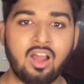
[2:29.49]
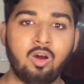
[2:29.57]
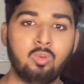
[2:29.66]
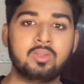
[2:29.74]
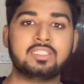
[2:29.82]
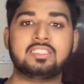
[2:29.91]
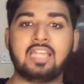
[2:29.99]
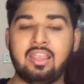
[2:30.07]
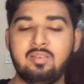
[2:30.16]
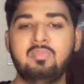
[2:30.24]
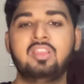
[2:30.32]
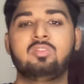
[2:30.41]
how much
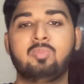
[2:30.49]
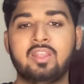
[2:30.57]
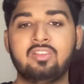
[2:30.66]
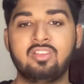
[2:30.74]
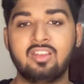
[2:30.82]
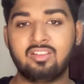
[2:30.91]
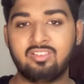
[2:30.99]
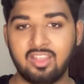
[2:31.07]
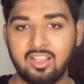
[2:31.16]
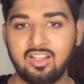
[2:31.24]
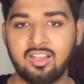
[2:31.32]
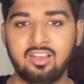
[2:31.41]
time he spends in a
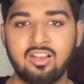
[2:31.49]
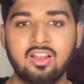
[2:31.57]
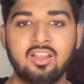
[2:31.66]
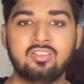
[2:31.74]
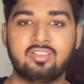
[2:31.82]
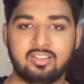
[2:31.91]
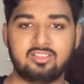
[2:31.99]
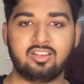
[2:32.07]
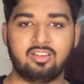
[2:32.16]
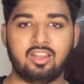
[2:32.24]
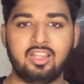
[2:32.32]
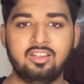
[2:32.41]
single
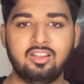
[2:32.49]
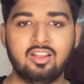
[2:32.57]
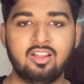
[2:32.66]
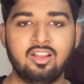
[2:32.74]
session right